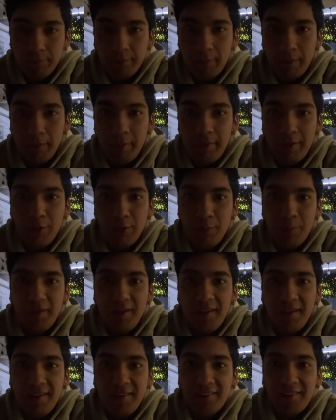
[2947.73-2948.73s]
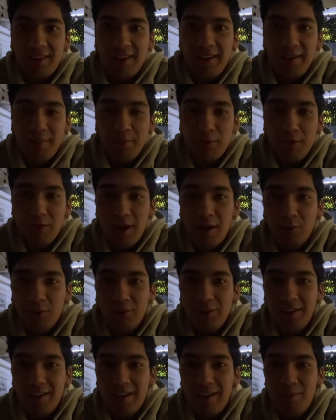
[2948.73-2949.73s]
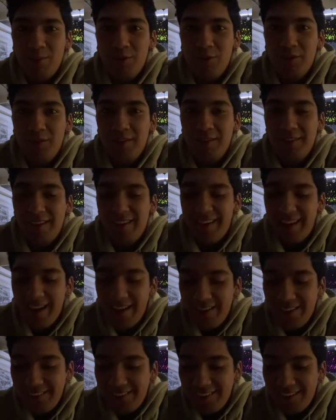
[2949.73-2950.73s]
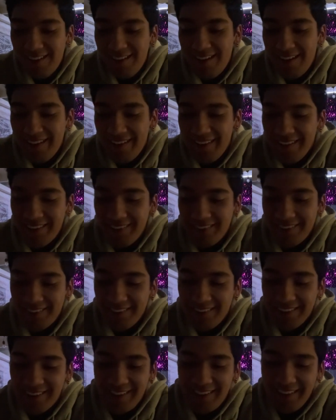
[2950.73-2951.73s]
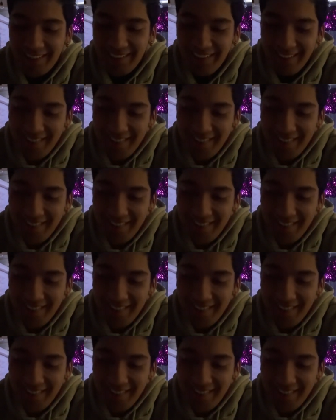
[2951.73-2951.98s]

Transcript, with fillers: Maybe they'll be inside, outside one. He's like, get inside, get inside.